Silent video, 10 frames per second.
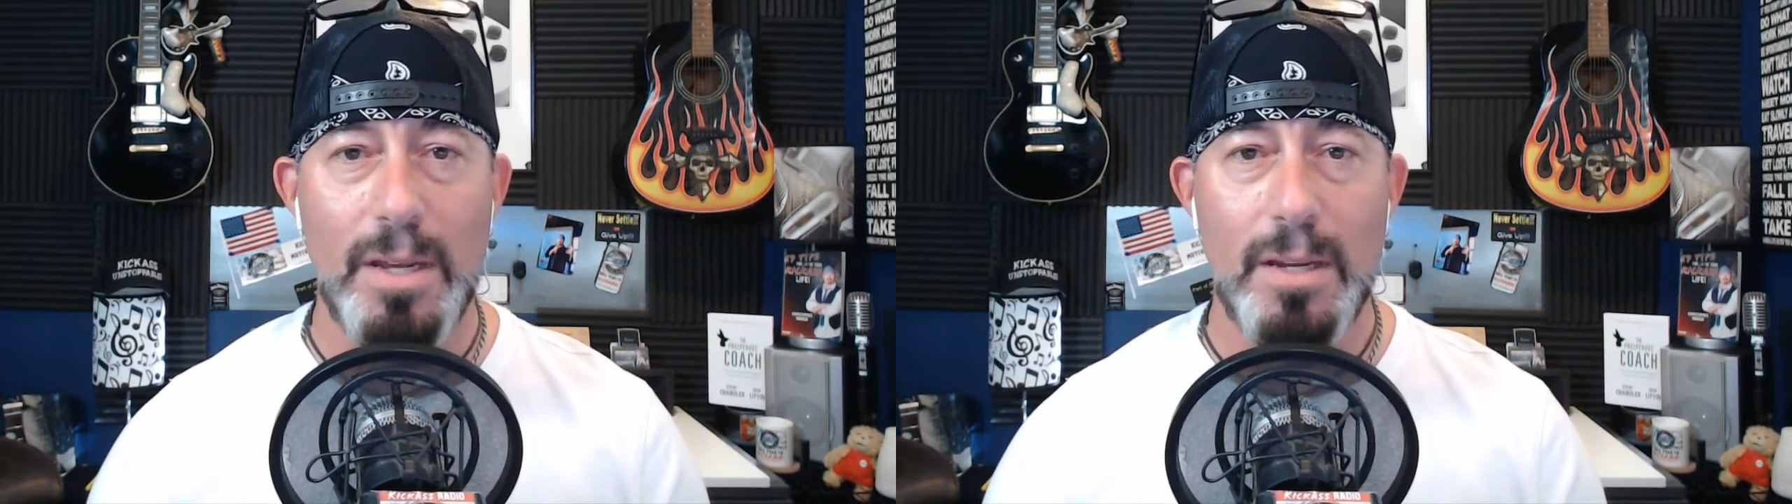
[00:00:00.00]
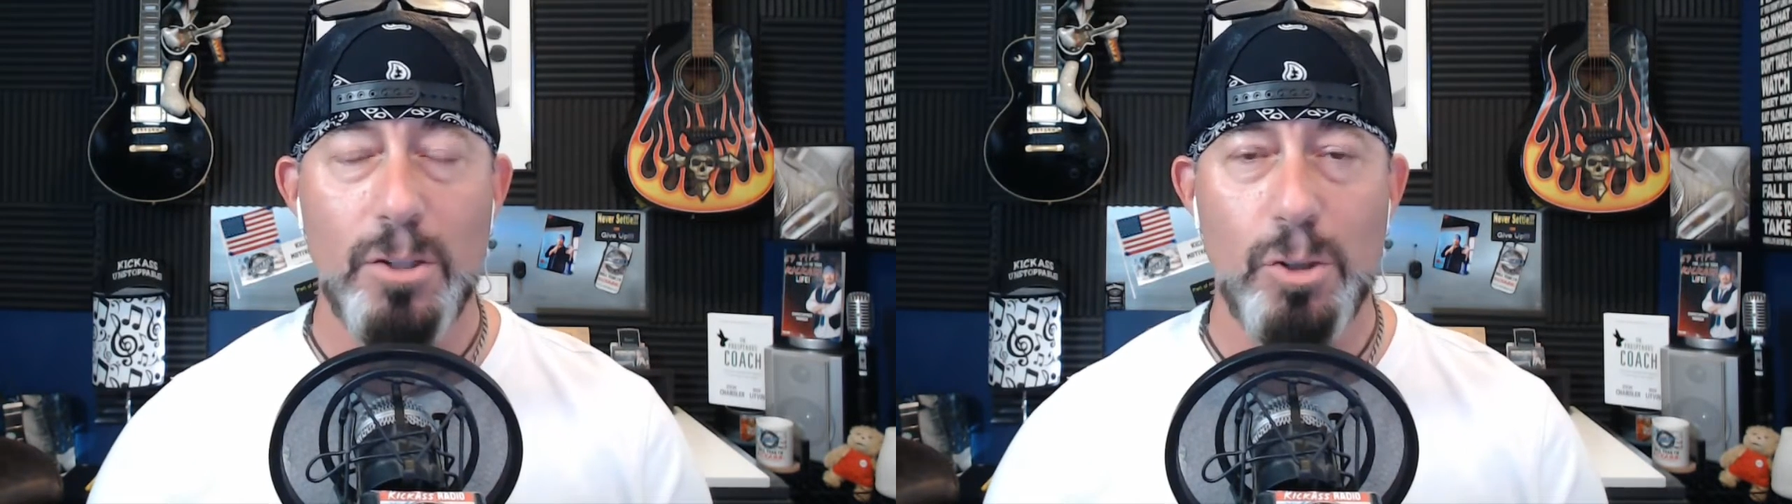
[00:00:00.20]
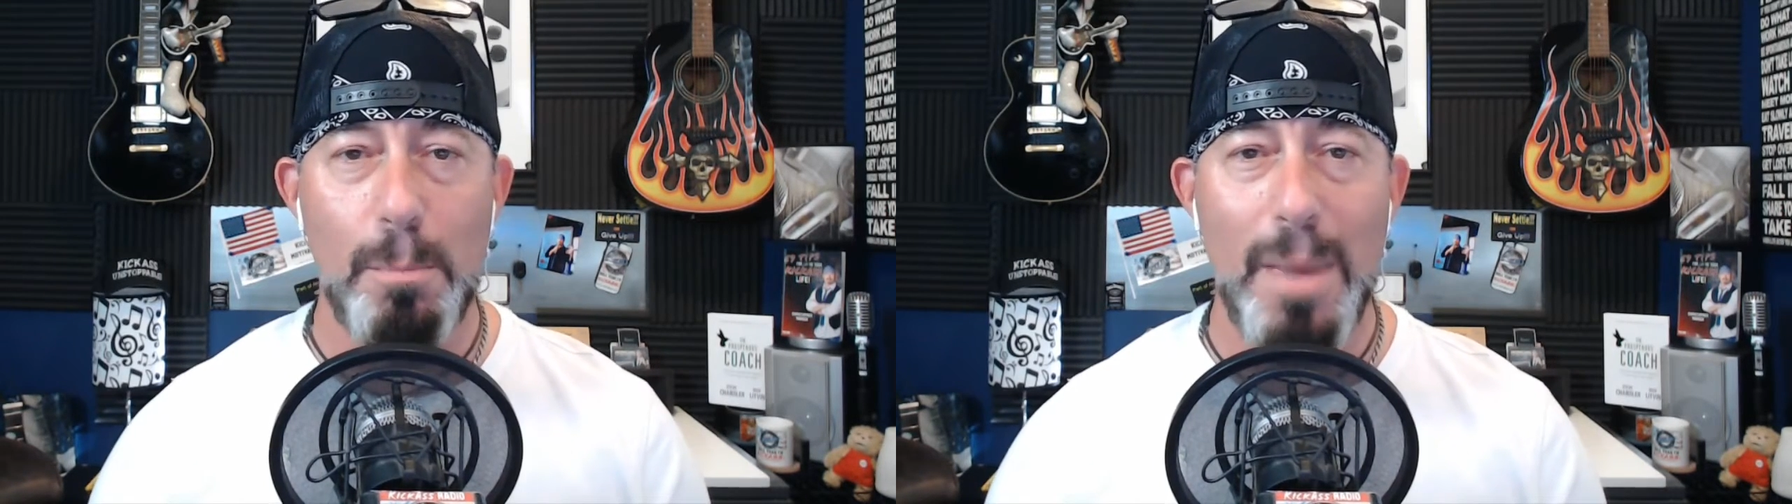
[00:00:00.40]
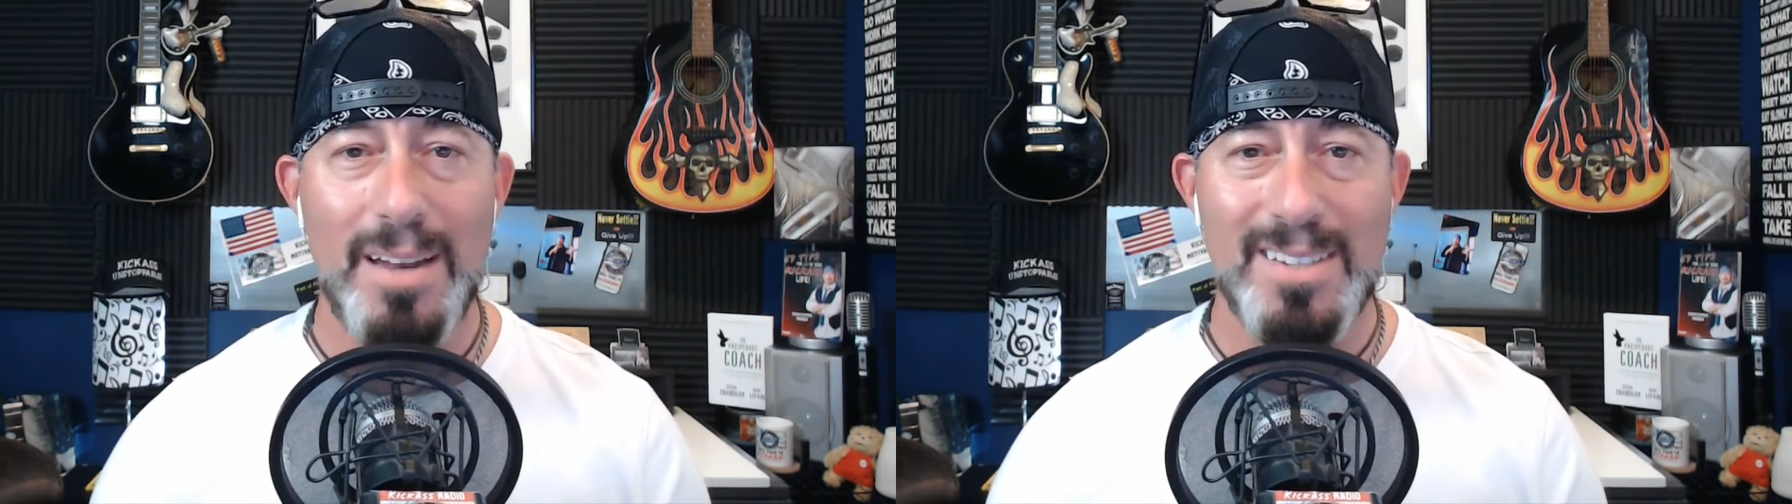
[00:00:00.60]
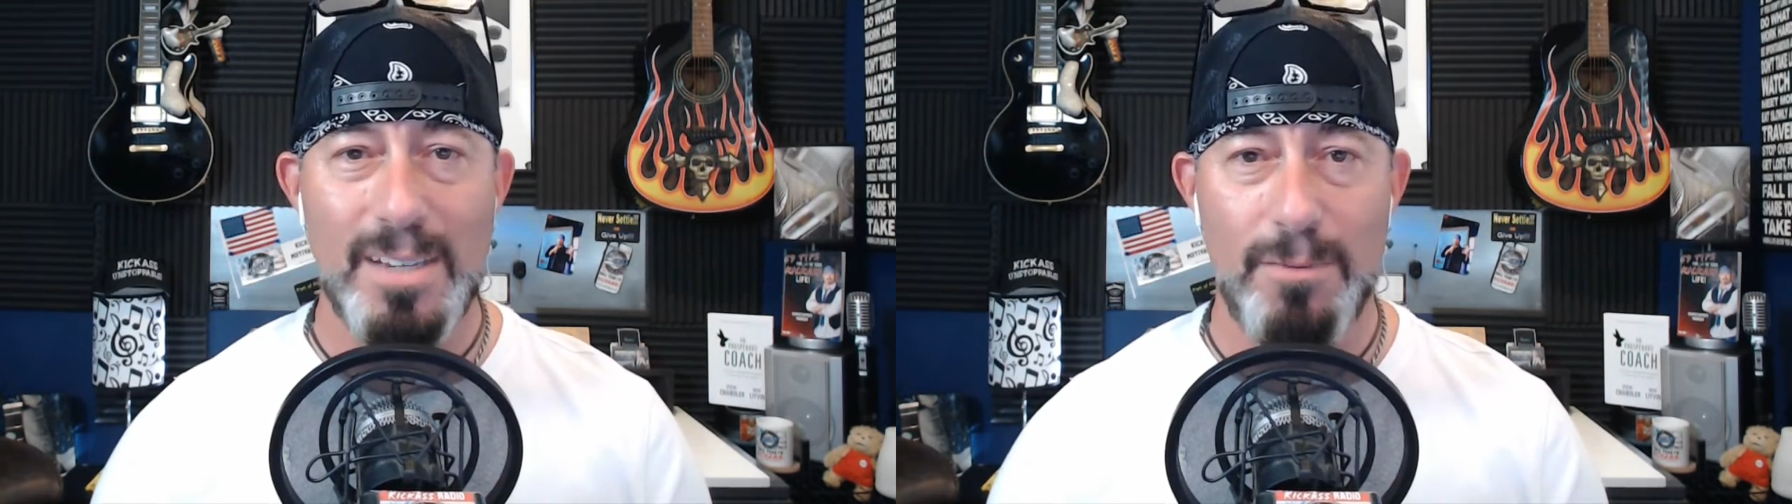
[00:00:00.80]

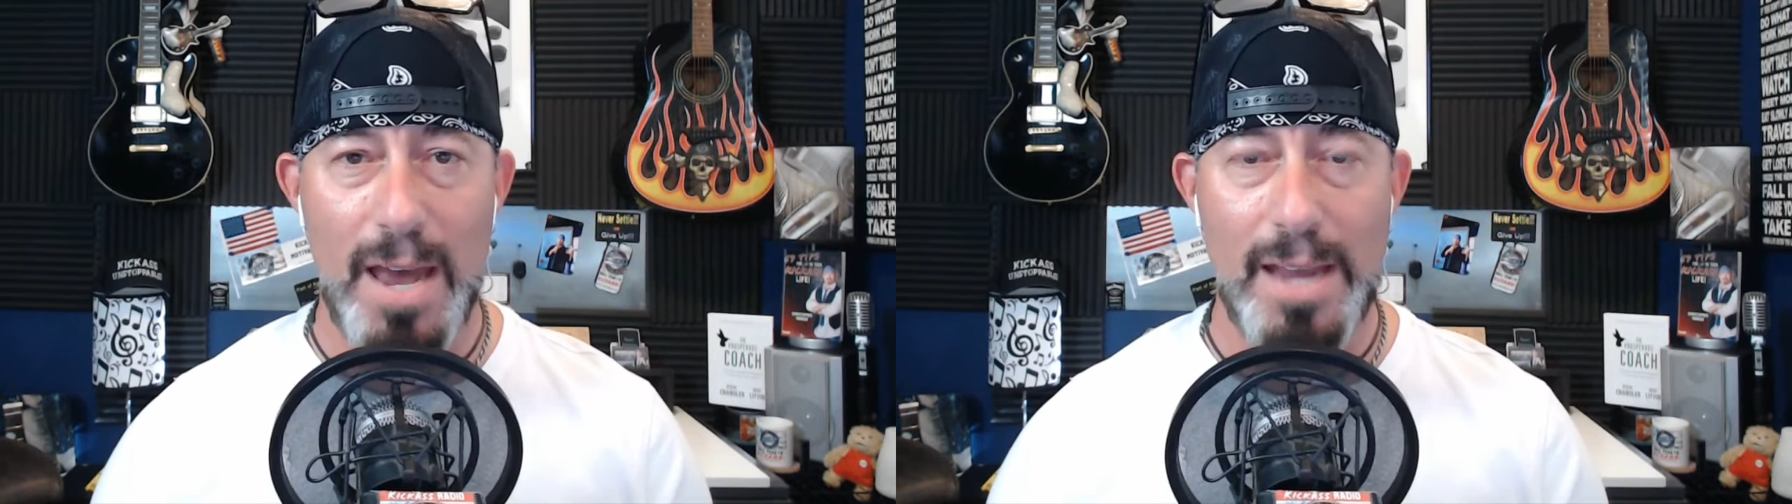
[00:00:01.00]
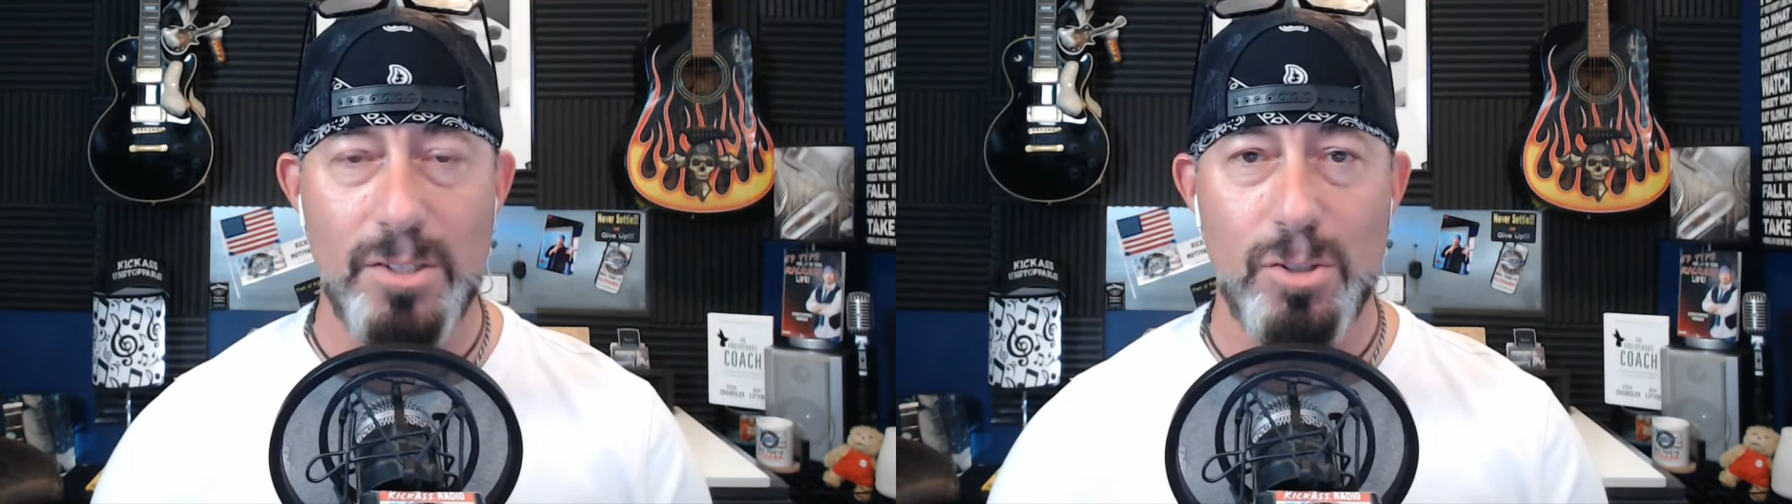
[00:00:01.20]
tremendous advice,